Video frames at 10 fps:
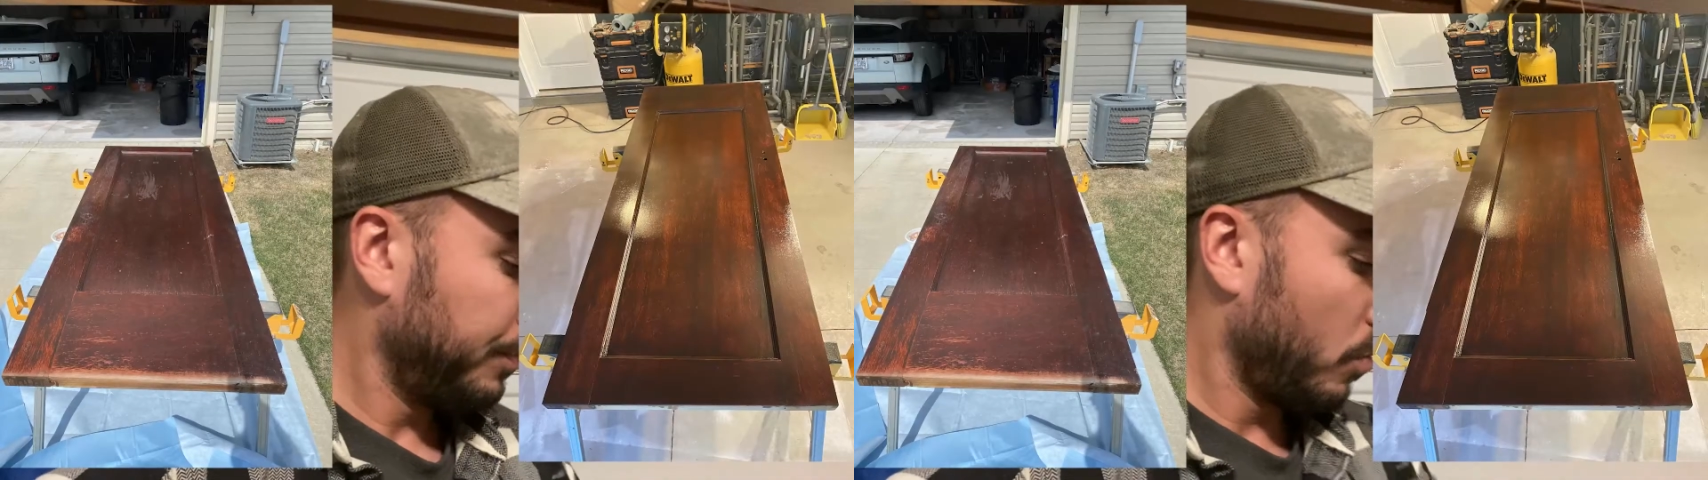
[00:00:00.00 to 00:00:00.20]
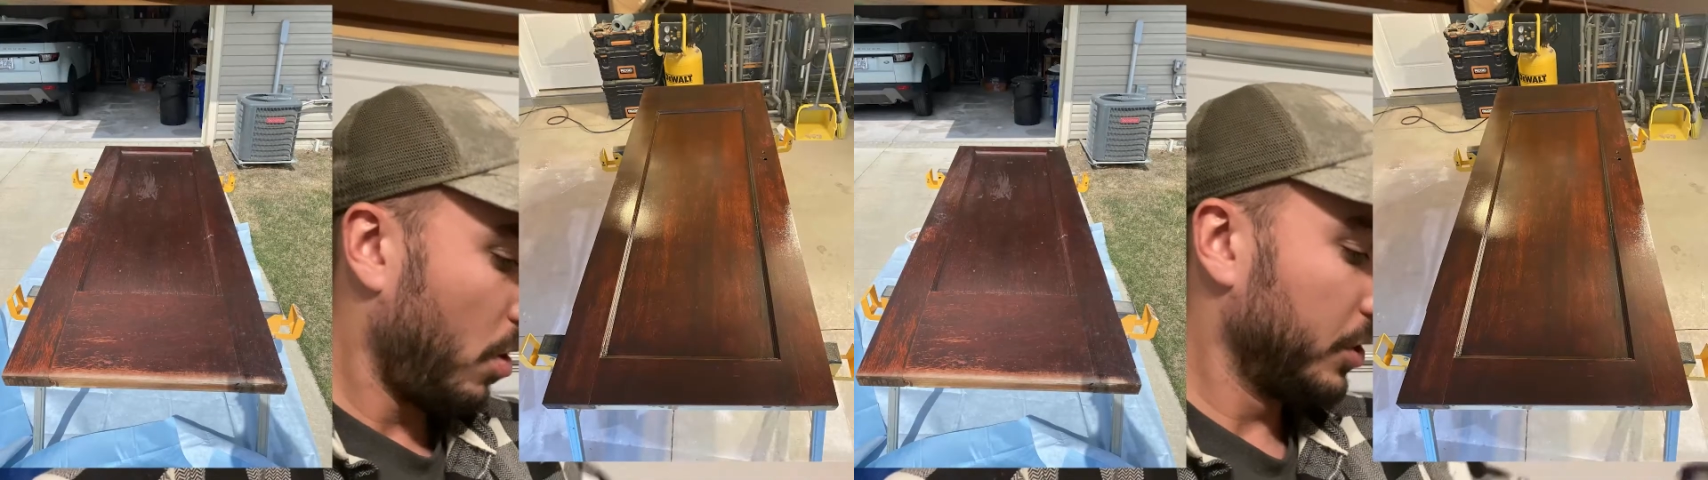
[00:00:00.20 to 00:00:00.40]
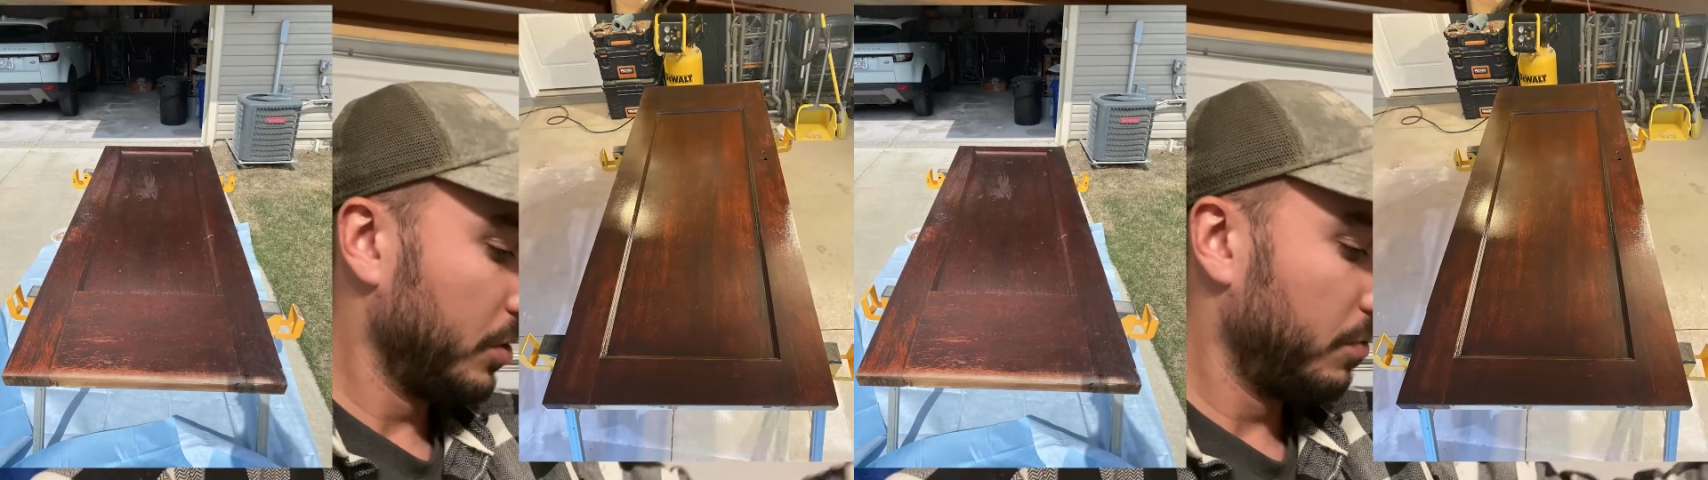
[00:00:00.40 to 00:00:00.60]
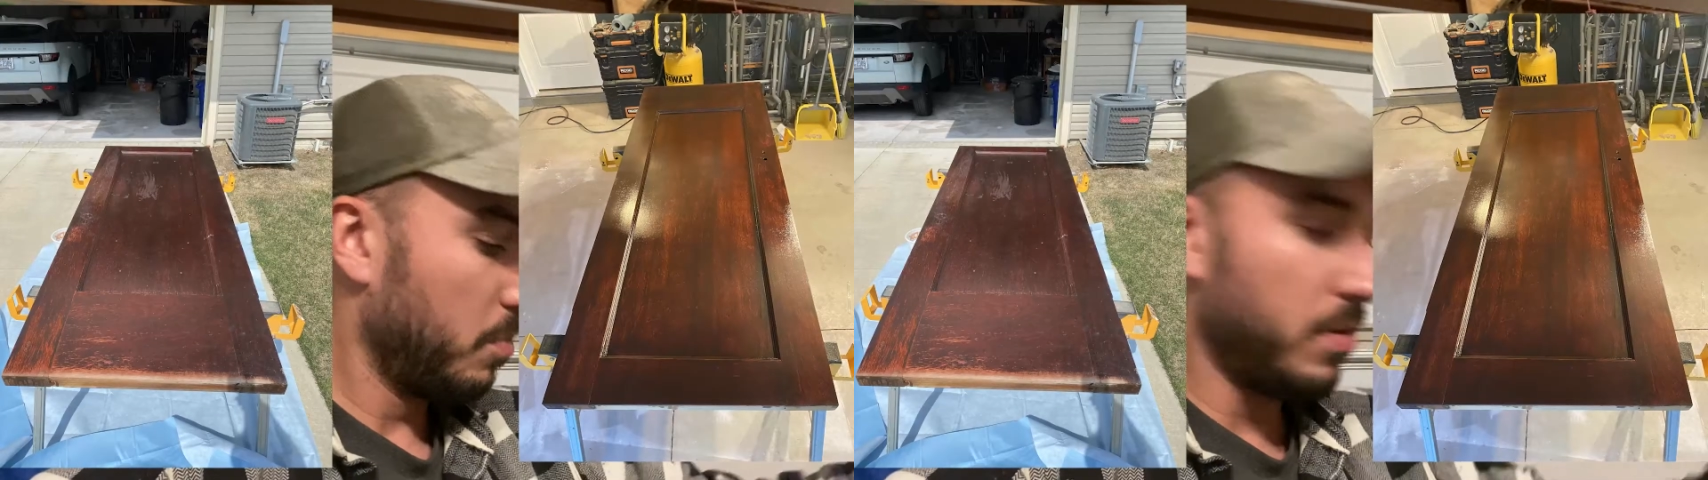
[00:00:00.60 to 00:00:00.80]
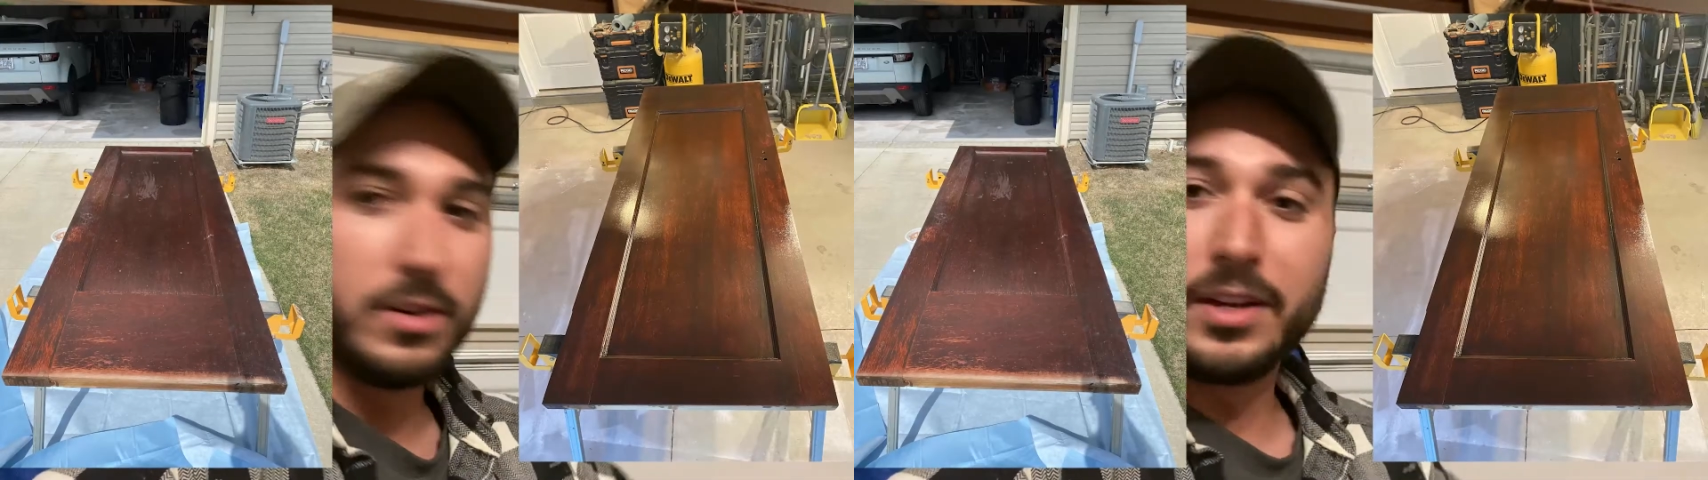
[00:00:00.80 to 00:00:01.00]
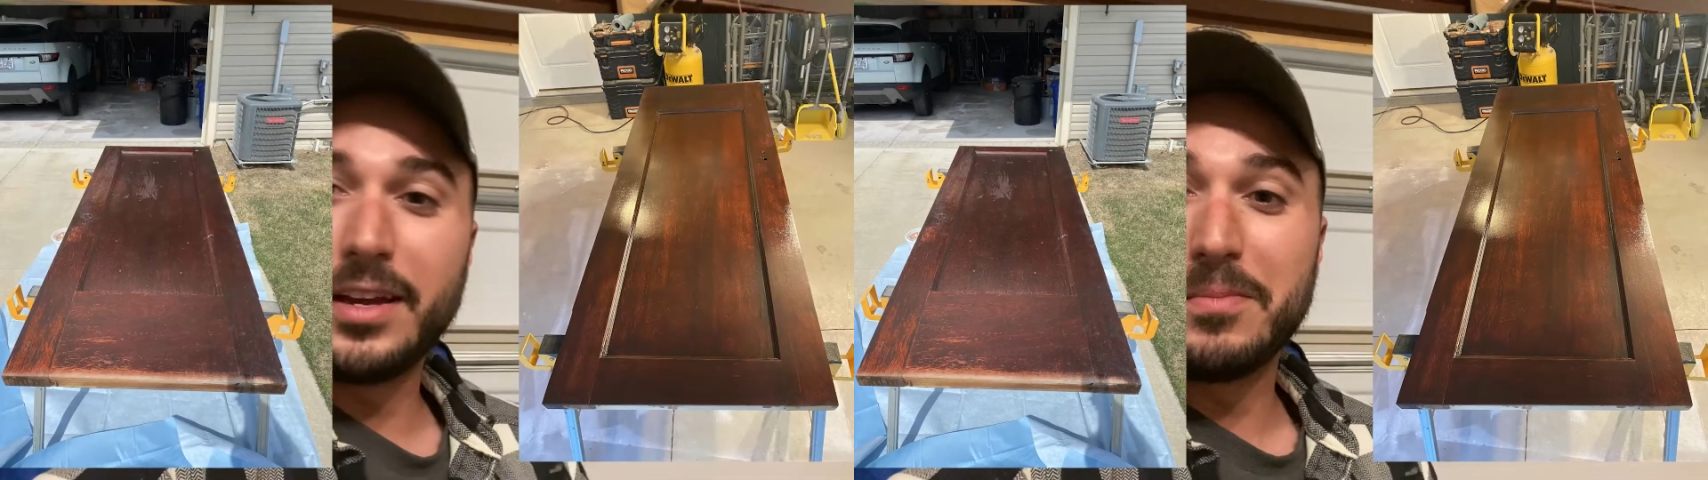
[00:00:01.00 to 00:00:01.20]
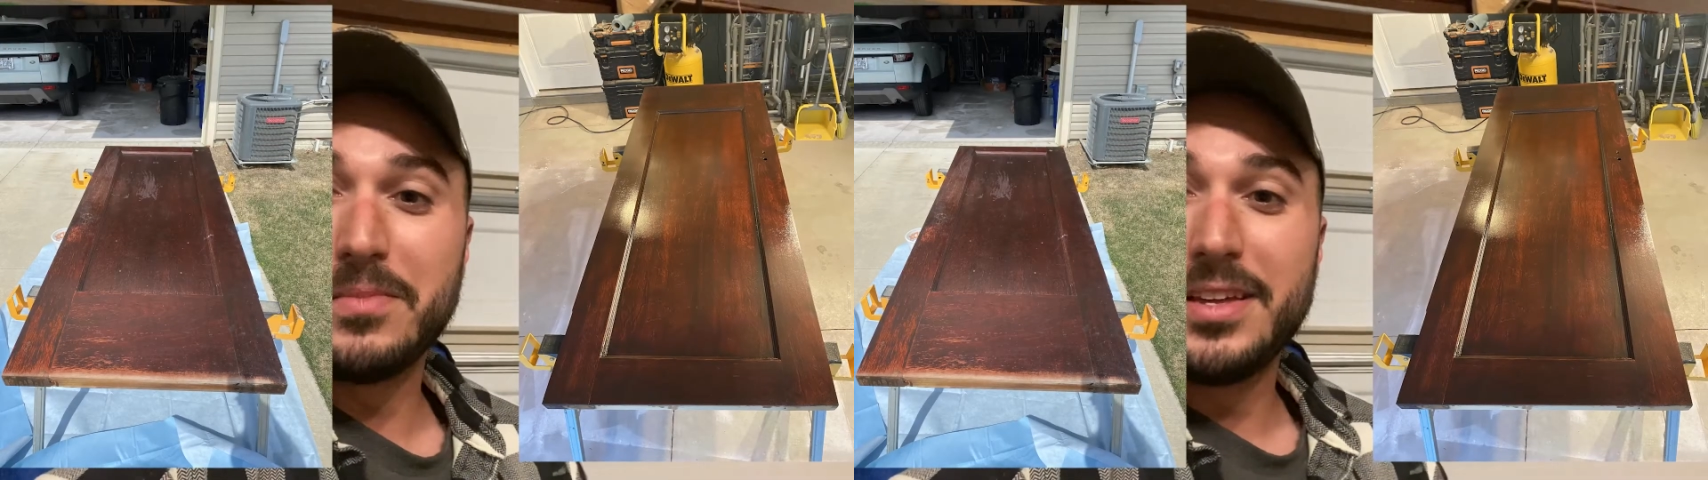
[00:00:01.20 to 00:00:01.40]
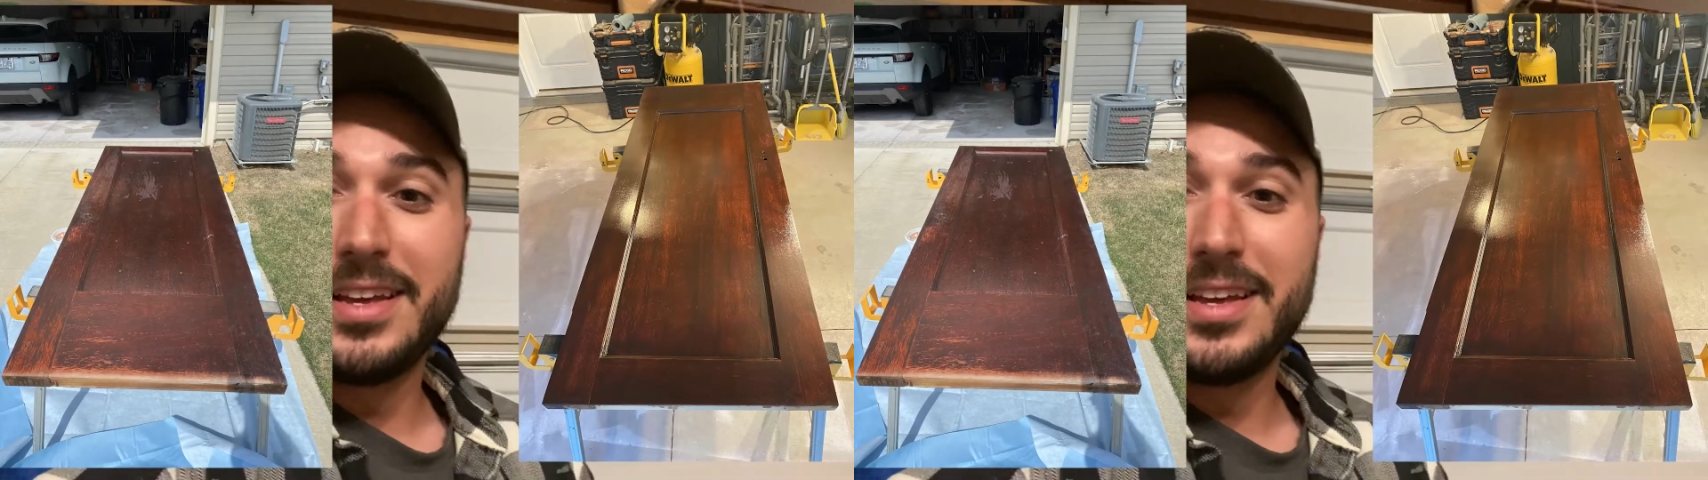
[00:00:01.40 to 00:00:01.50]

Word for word: watching the football game,